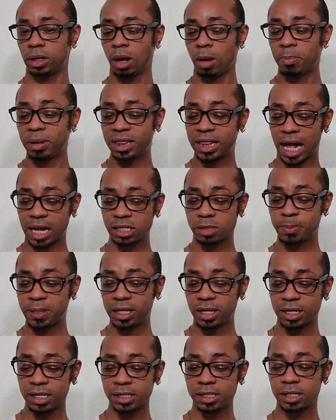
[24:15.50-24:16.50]
But that's
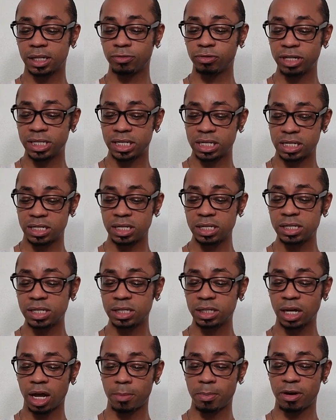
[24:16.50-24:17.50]
because the resistance
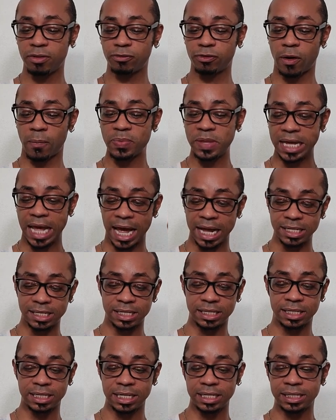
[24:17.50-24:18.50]
is coming from the
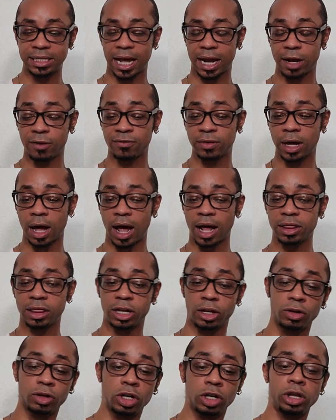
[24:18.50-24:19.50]
entities that have got
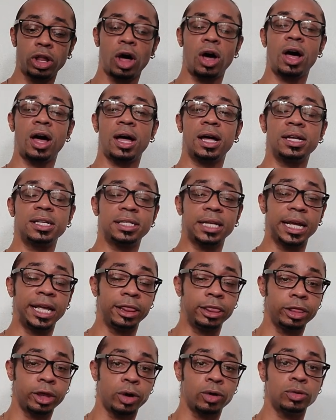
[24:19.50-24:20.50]
their claws
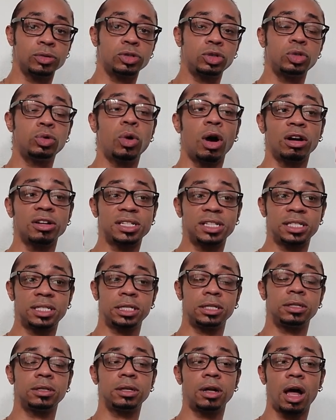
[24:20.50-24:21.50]
in those who are
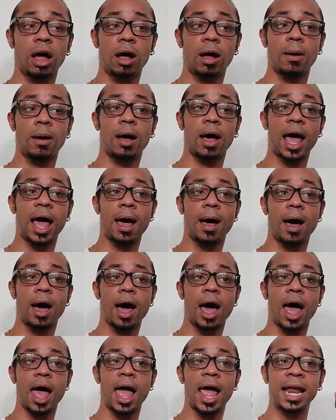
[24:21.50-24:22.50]
still
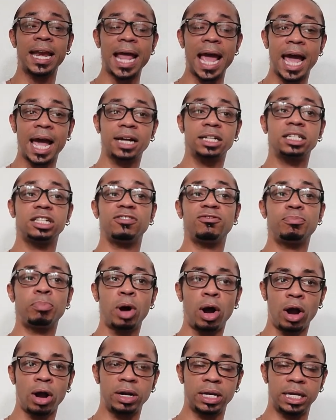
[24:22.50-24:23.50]
an active
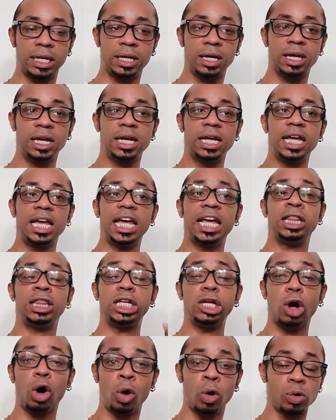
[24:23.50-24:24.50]
party in
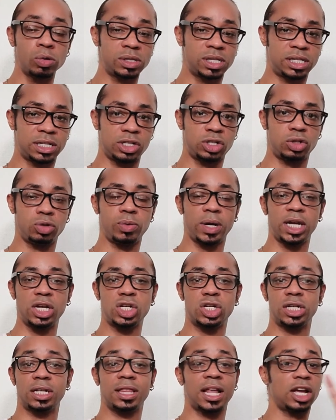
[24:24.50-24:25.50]
the old
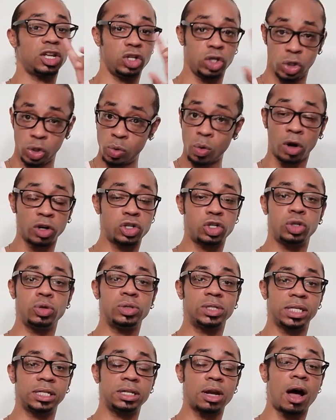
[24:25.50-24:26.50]
situation that you are
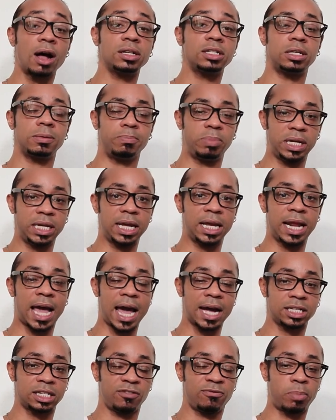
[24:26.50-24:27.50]
choosing not to be an
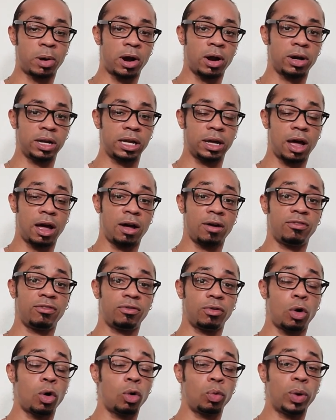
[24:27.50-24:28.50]
active party of
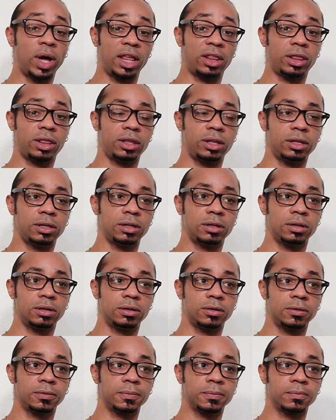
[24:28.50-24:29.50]
or with.
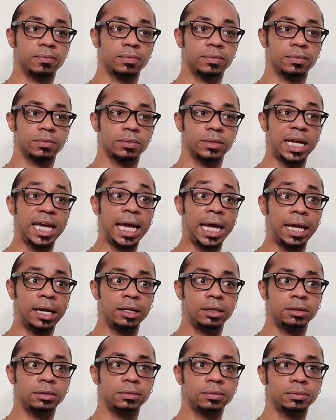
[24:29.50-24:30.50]

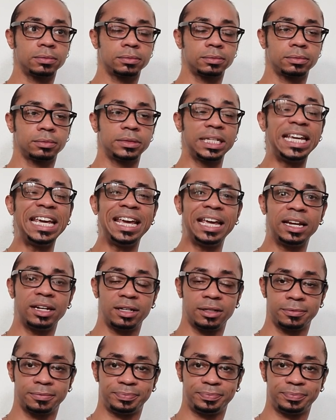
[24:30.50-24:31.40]
In. In.